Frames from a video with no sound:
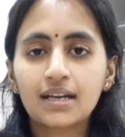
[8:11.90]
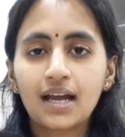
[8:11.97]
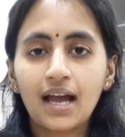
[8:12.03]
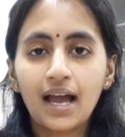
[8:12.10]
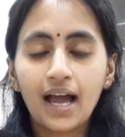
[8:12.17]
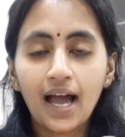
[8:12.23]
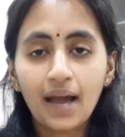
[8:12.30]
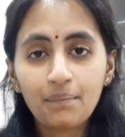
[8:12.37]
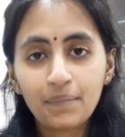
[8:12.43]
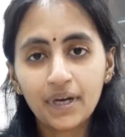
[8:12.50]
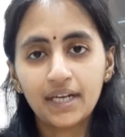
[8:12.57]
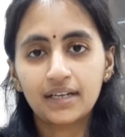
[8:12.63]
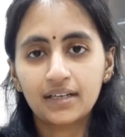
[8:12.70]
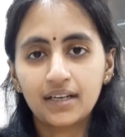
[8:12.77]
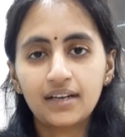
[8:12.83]

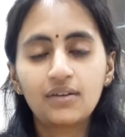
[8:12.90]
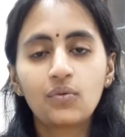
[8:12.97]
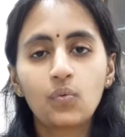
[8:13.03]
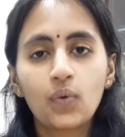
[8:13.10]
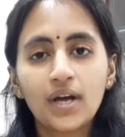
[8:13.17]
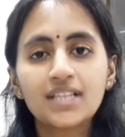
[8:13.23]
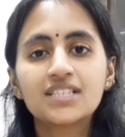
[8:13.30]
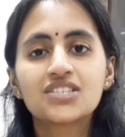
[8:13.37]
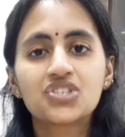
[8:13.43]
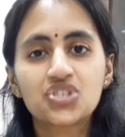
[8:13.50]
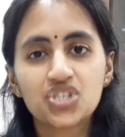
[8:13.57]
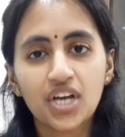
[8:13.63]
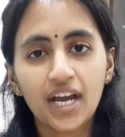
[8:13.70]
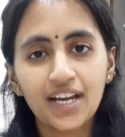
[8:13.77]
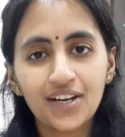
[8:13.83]
happened in one's
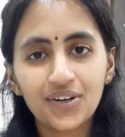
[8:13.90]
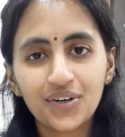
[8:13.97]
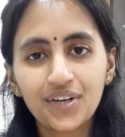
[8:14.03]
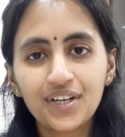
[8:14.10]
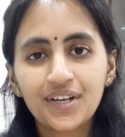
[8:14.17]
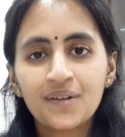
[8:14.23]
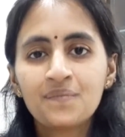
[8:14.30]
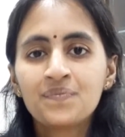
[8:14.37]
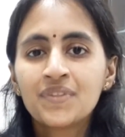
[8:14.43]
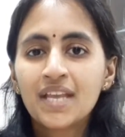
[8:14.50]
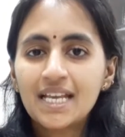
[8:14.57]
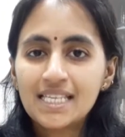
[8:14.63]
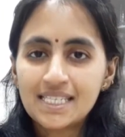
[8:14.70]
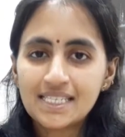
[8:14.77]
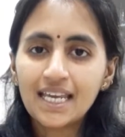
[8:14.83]
childhood
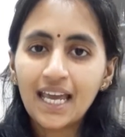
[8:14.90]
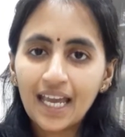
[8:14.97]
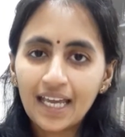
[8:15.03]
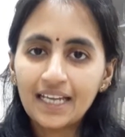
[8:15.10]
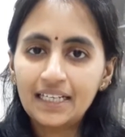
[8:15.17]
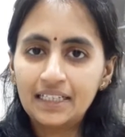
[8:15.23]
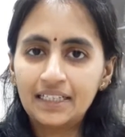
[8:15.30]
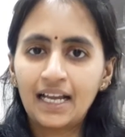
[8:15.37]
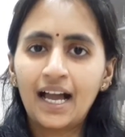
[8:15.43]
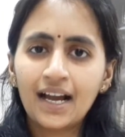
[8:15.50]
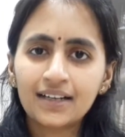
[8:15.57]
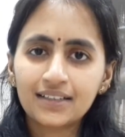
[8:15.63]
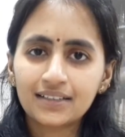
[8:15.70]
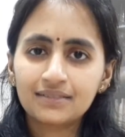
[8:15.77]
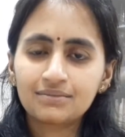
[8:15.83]
stay
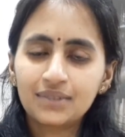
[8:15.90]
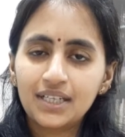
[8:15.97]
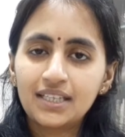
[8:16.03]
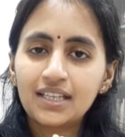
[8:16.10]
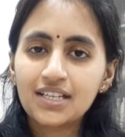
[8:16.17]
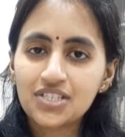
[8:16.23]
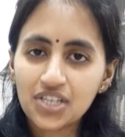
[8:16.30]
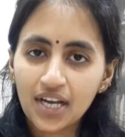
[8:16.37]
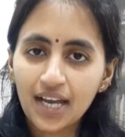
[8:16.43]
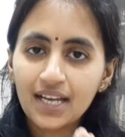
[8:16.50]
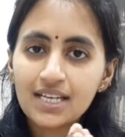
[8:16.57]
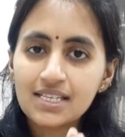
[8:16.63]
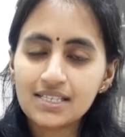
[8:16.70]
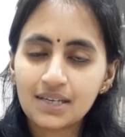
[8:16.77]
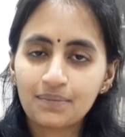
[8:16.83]
intact in the
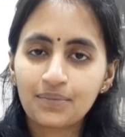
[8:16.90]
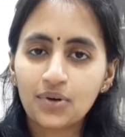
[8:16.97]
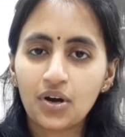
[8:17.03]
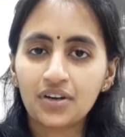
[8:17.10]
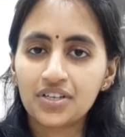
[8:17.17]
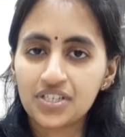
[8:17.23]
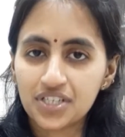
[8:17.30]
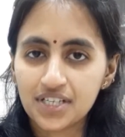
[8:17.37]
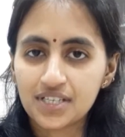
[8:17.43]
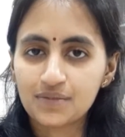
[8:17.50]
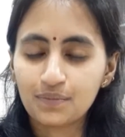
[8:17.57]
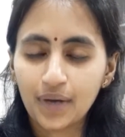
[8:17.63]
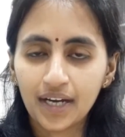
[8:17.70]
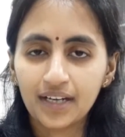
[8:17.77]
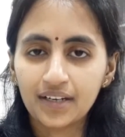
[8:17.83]
child's subconscious
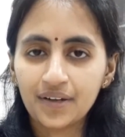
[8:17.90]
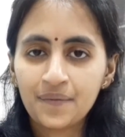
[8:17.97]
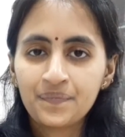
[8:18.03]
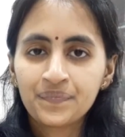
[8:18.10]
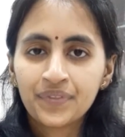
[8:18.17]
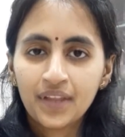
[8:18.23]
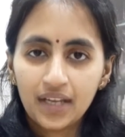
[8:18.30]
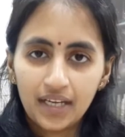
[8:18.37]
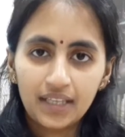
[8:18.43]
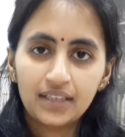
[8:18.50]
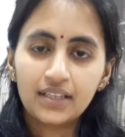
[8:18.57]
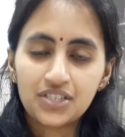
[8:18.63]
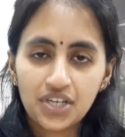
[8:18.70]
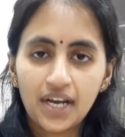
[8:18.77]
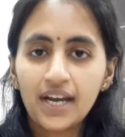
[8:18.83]
mind, in
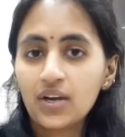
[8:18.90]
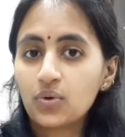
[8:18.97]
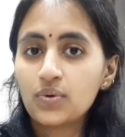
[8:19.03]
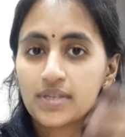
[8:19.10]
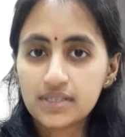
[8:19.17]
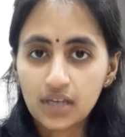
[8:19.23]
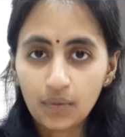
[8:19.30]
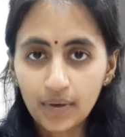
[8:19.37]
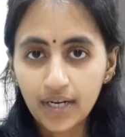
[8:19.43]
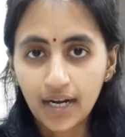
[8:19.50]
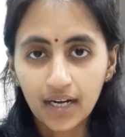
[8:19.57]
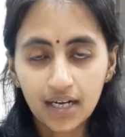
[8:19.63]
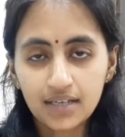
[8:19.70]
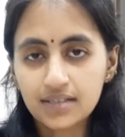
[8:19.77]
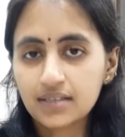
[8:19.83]
the child who is now an
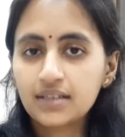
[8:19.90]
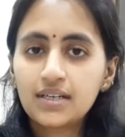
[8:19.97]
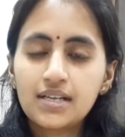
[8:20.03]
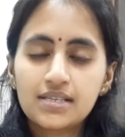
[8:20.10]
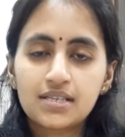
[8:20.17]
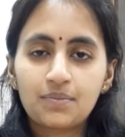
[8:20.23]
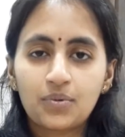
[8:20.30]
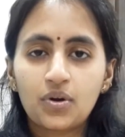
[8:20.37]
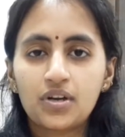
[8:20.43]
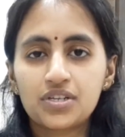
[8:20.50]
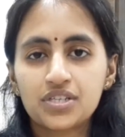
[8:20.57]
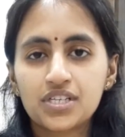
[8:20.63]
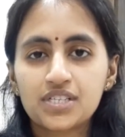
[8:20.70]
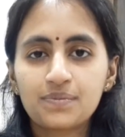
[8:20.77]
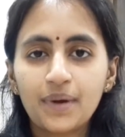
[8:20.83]
adult
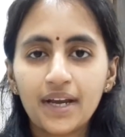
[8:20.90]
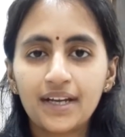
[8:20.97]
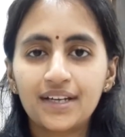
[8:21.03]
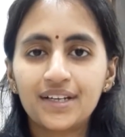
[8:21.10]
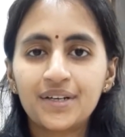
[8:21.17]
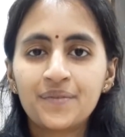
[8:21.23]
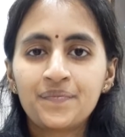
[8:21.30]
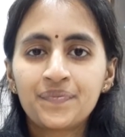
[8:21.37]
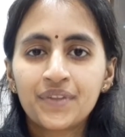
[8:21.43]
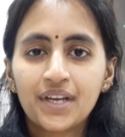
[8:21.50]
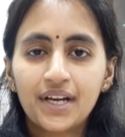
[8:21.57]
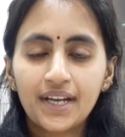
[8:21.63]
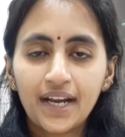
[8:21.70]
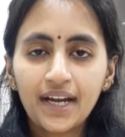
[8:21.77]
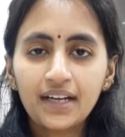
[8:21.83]
subconscious mind,
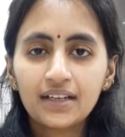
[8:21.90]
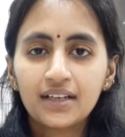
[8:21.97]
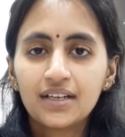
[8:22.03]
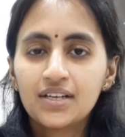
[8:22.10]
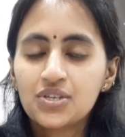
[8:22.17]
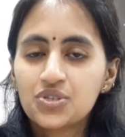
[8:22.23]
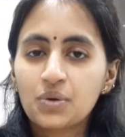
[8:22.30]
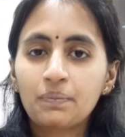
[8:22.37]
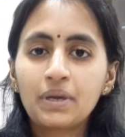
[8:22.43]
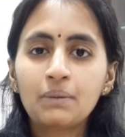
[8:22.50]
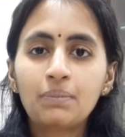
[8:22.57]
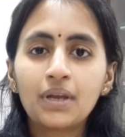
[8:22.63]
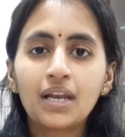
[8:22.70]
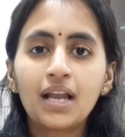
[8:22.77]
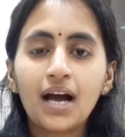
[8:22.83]
right? So
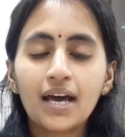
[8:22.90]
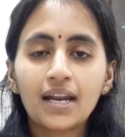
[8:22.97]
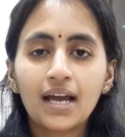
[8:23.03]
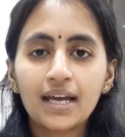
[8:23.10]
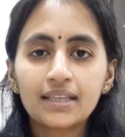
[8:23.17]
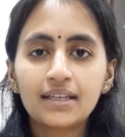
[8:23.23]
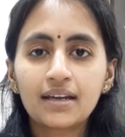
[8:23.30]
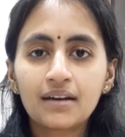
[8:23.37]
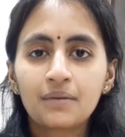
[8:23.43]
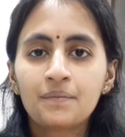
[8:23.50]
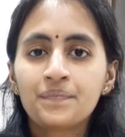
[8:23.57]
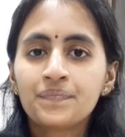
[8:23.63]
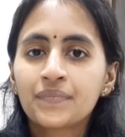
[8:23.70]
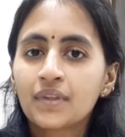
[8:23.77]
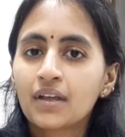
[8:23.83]
people are either
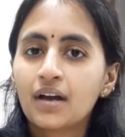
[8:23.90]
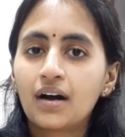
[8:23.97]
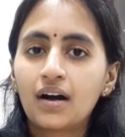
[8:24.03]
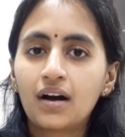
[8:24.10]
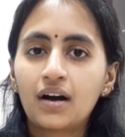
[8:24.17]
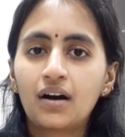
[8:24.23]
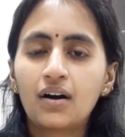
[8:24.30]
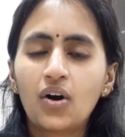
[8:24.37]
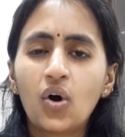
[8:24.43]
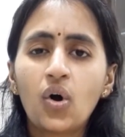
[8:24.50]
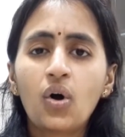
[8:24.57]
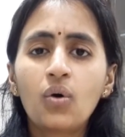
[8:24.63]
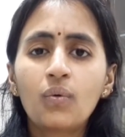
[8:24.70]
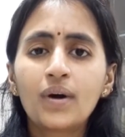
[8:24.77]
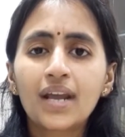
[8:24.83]

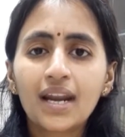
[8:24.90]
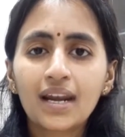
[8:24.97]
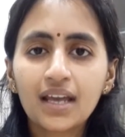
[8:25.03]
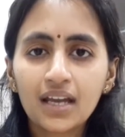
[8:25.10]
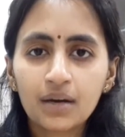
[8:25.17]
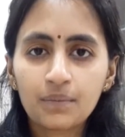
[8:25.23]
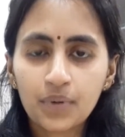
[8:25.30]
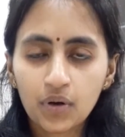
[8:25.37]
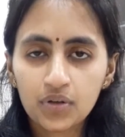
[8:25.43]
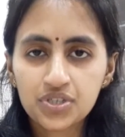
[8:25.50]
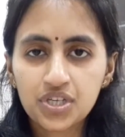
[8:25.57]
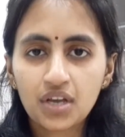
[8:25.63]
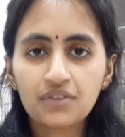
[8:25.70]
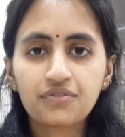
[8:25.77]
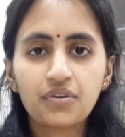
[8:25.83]
overly
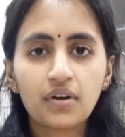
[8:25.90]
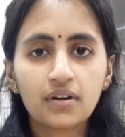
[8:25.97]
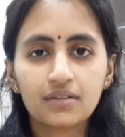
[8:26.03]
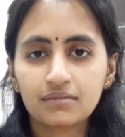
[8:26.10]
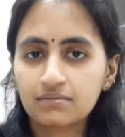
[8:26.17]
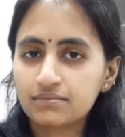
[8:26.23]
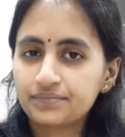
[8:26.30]
approaching for